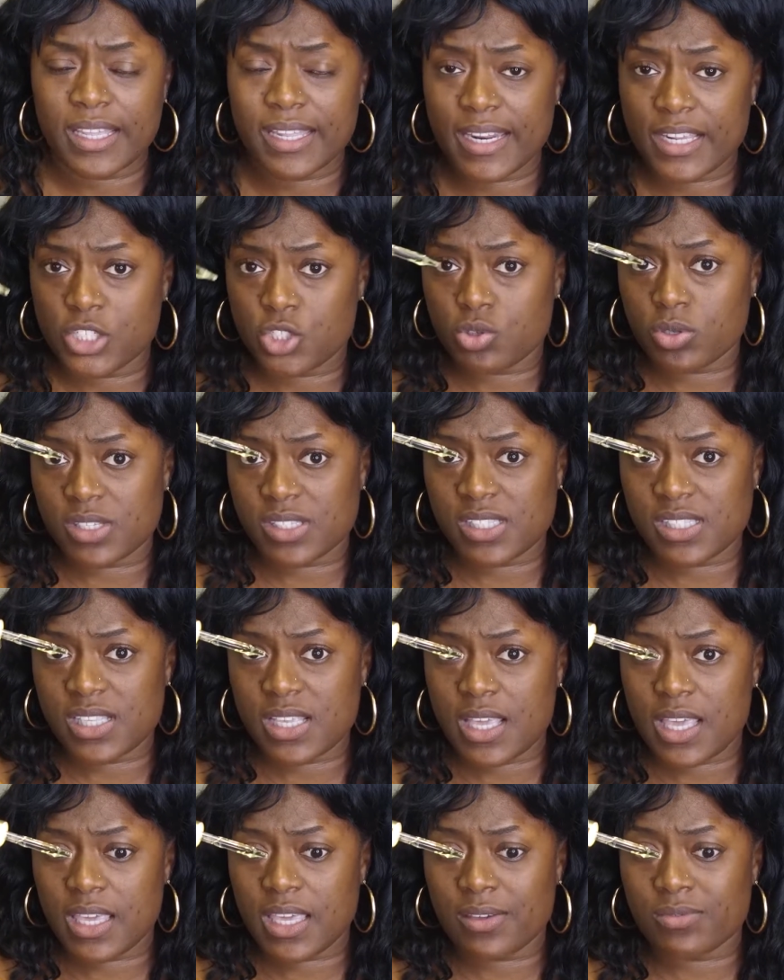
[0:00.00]
And as you can
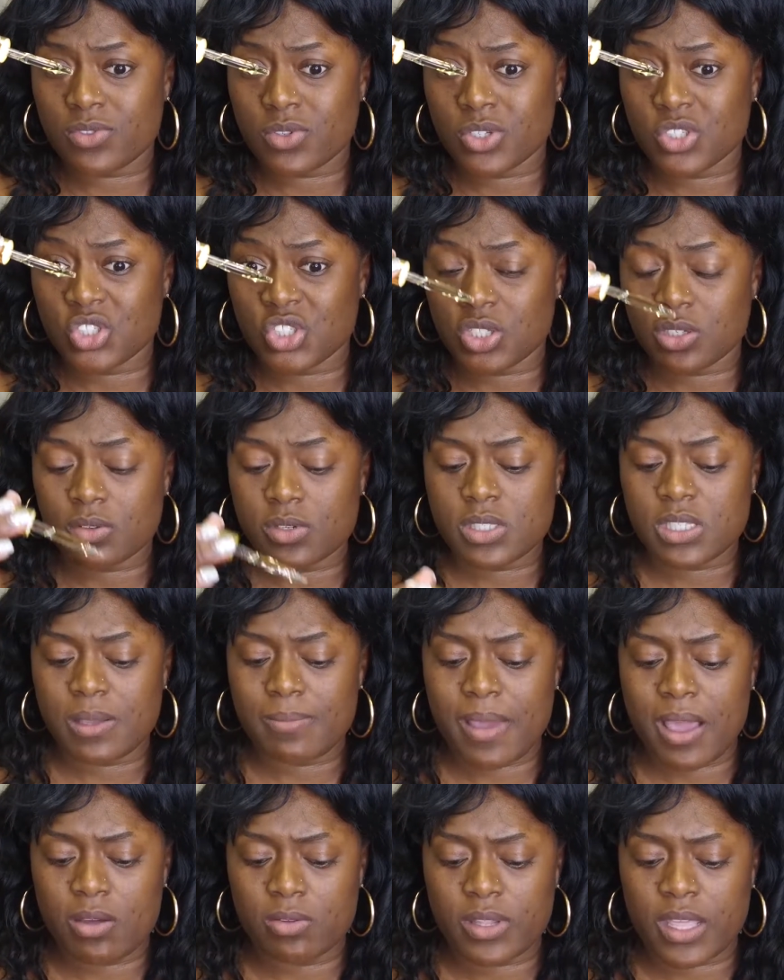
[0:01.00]
see, it gives you a generous
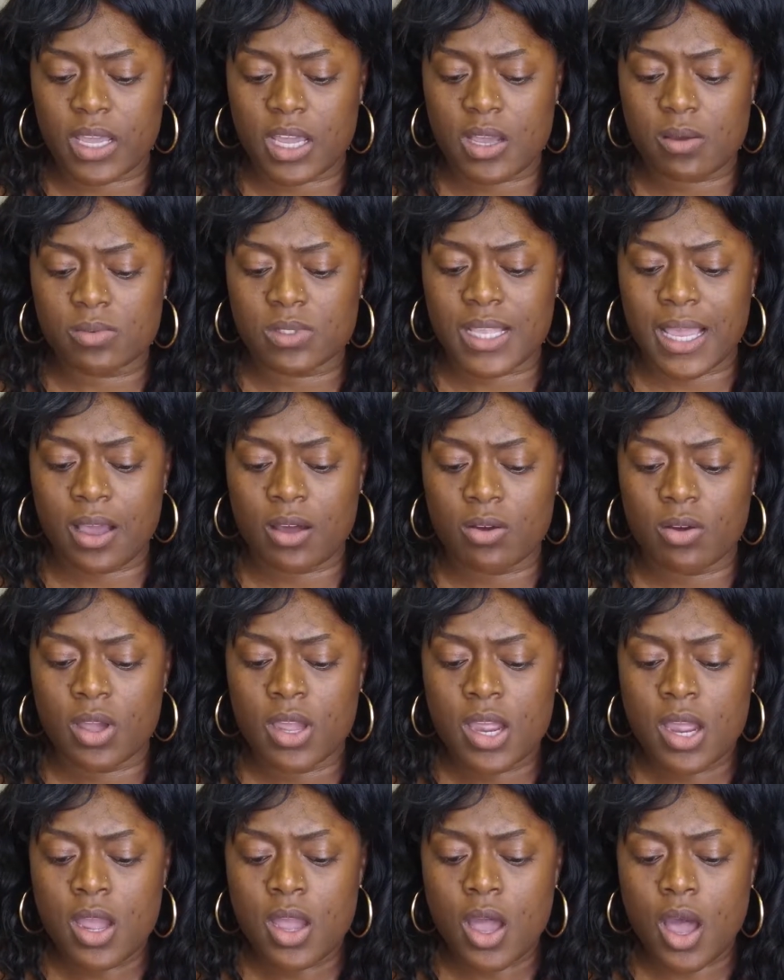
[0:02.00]
amount that comes out
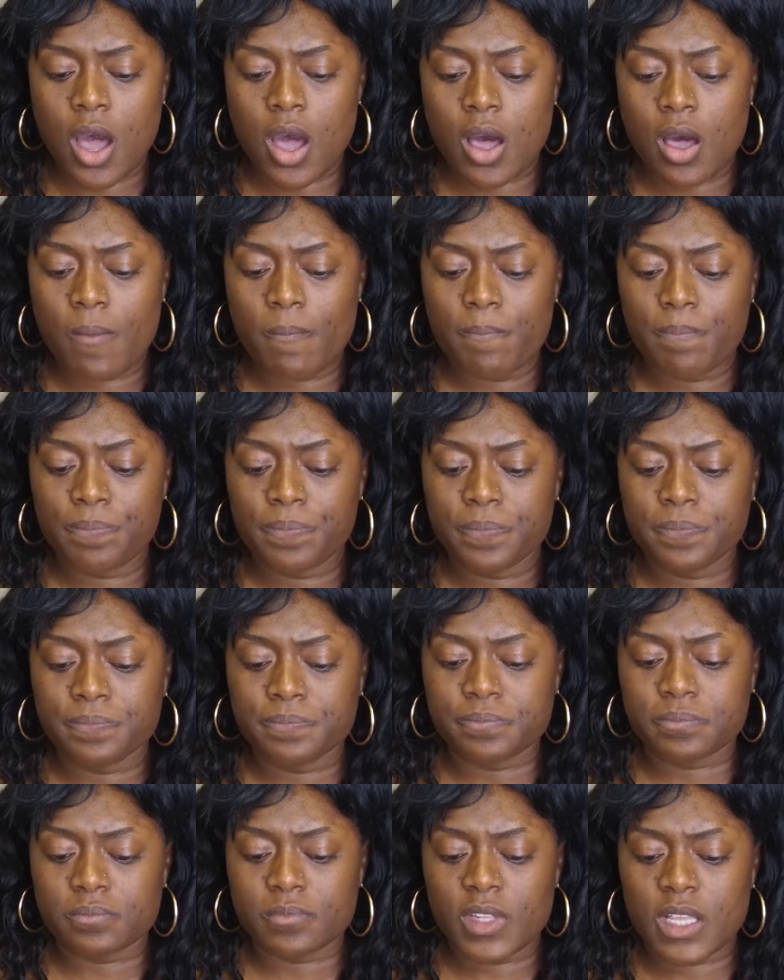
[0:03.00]

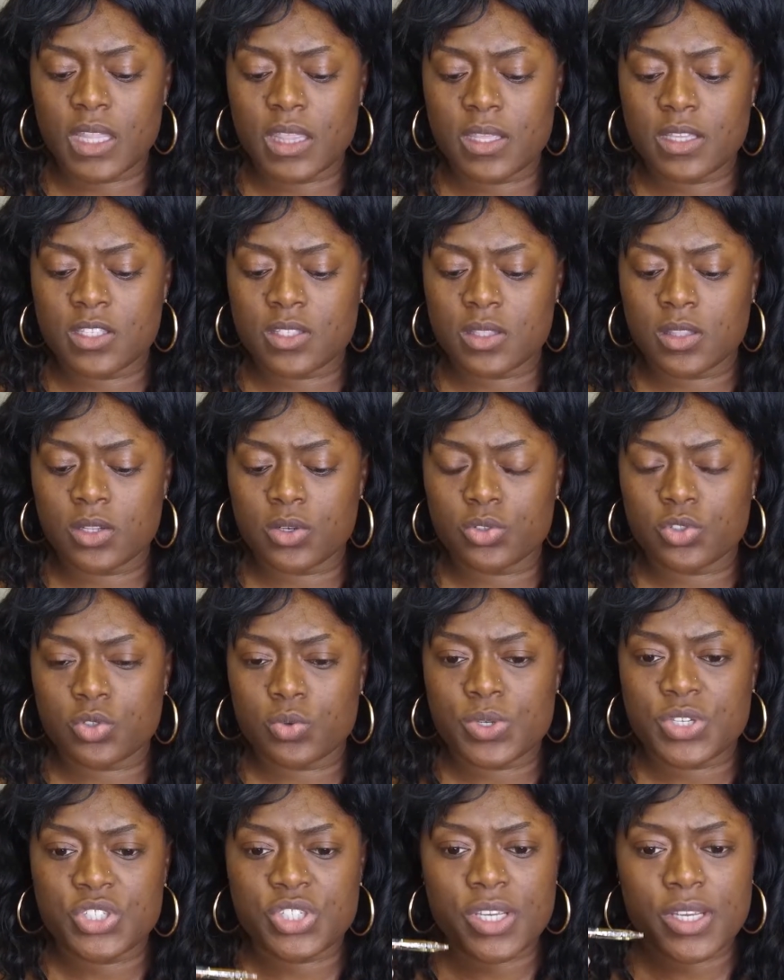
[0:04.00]
in this little
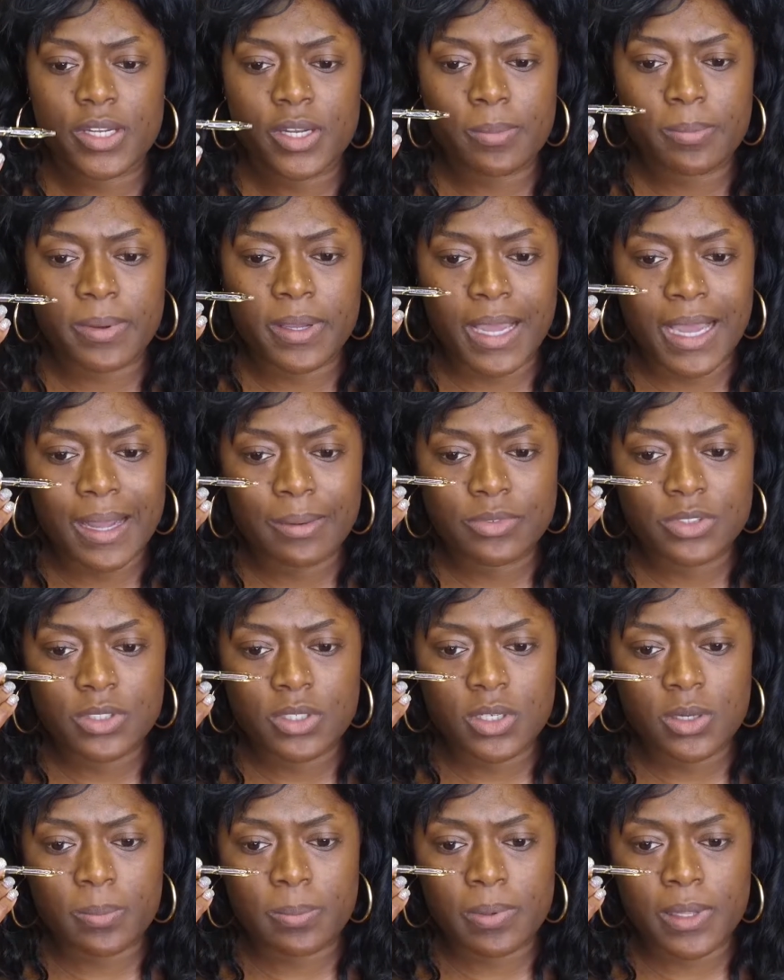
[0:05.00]
squeegee here, but I'm just
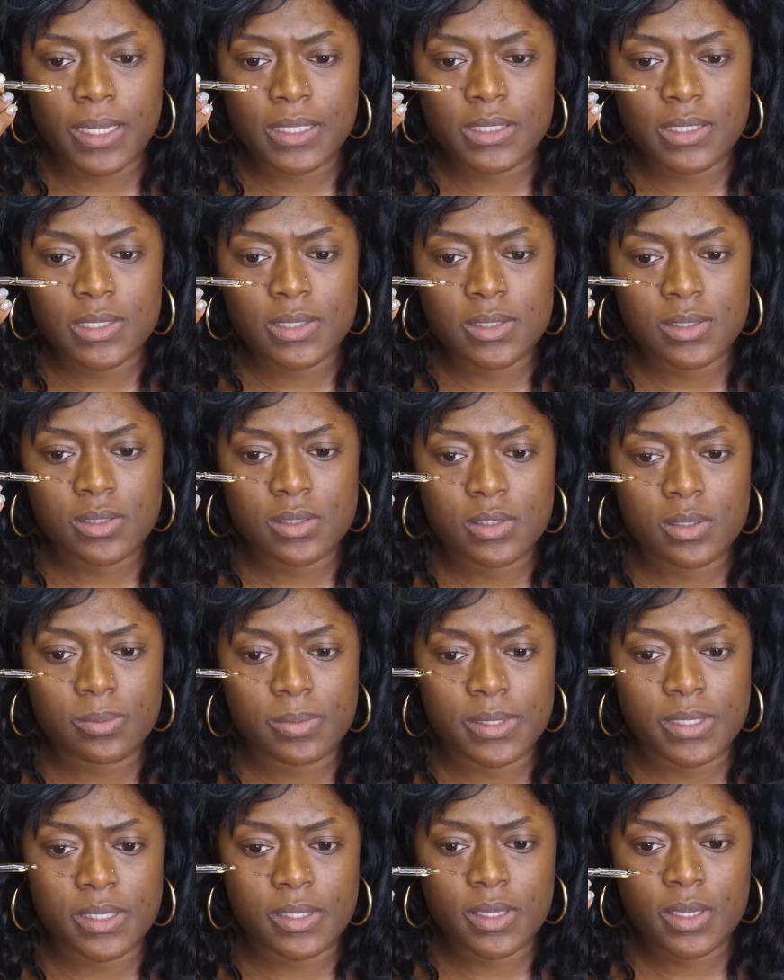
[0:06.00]
going to apply just a little
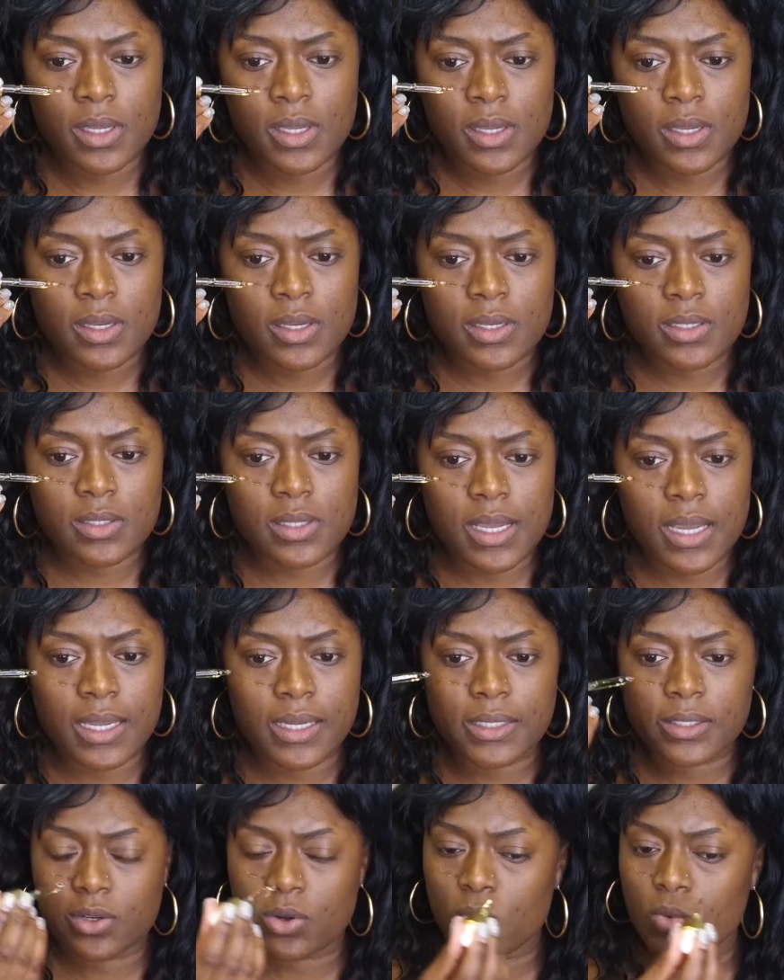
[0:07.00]
bit because
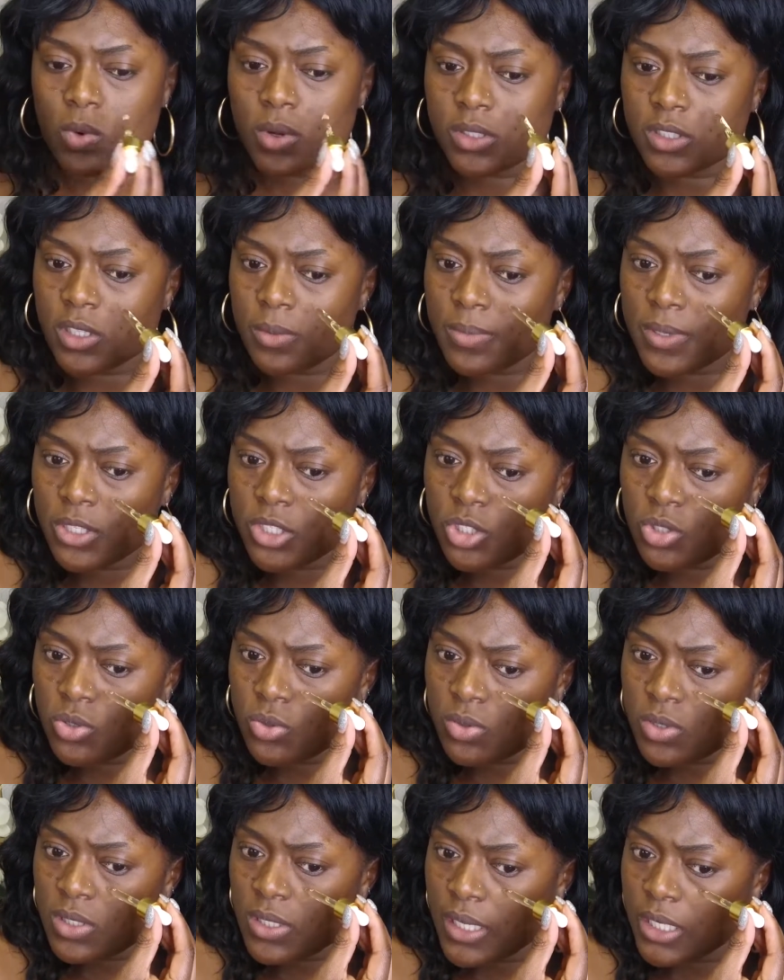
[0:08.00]
I don't want to be
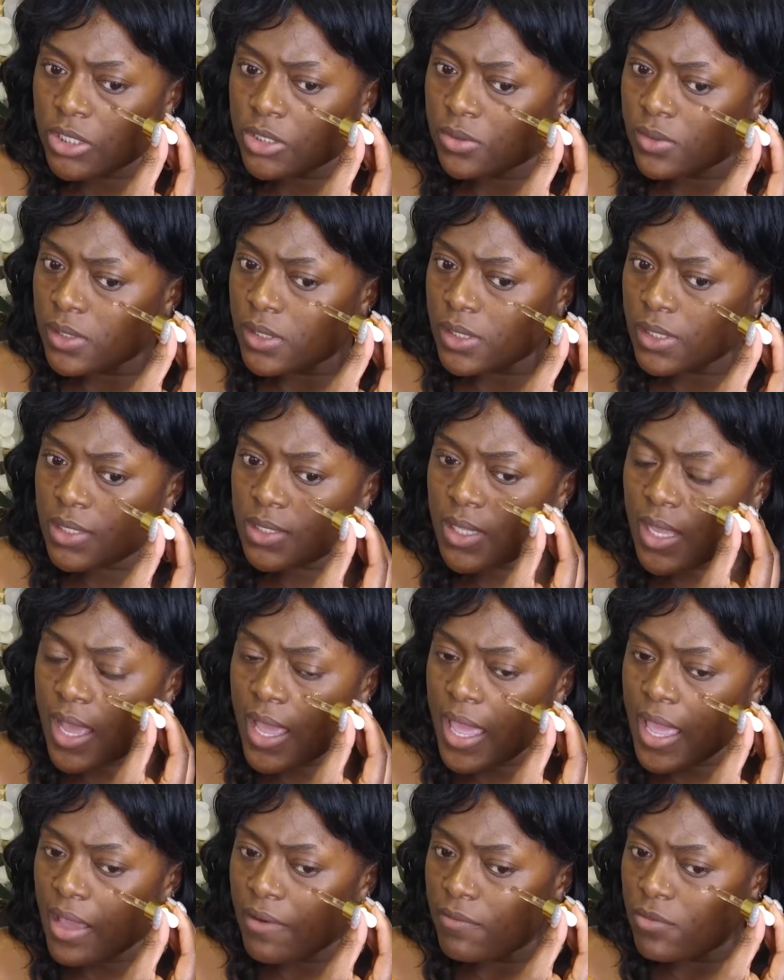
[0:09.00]
too saturated because I
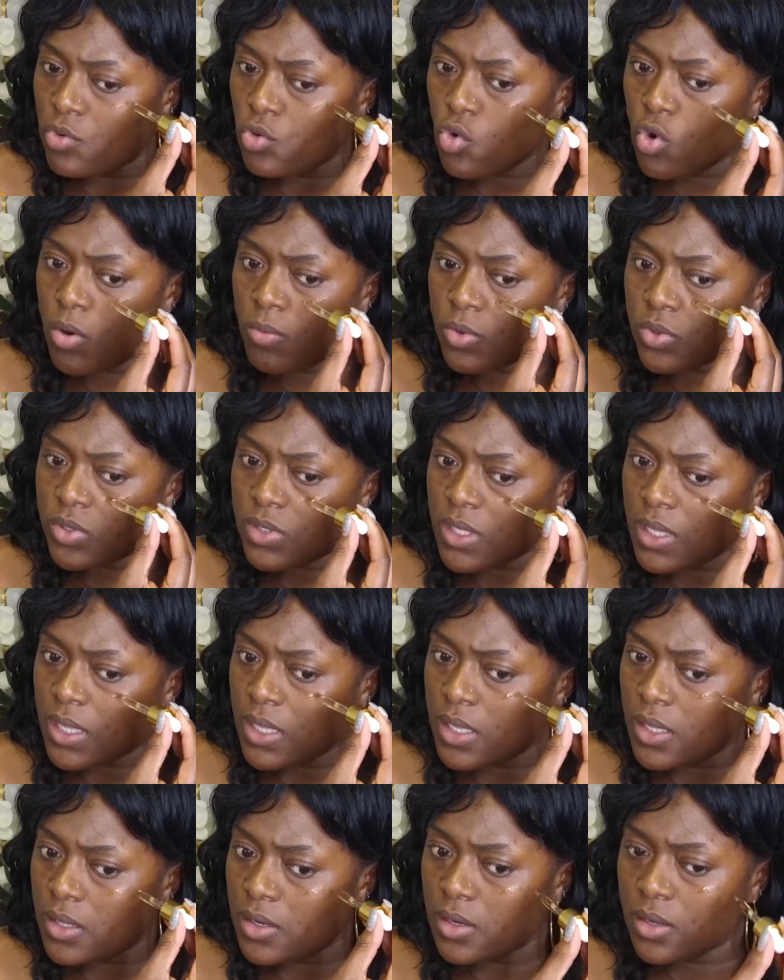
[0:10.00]
have normal
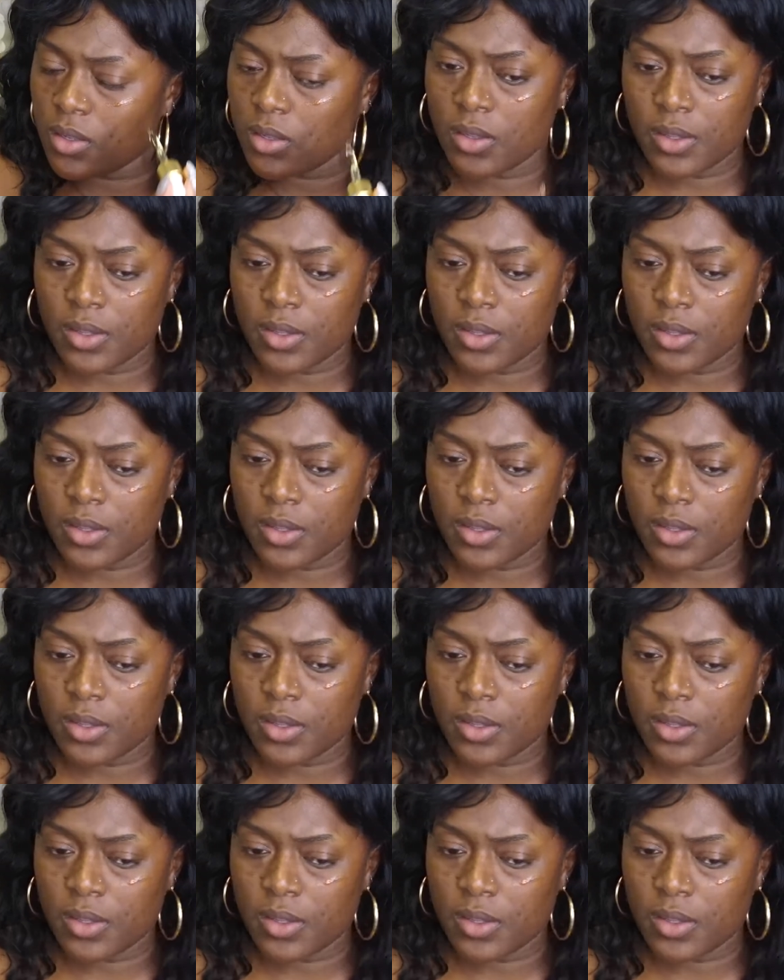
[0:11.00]
skin.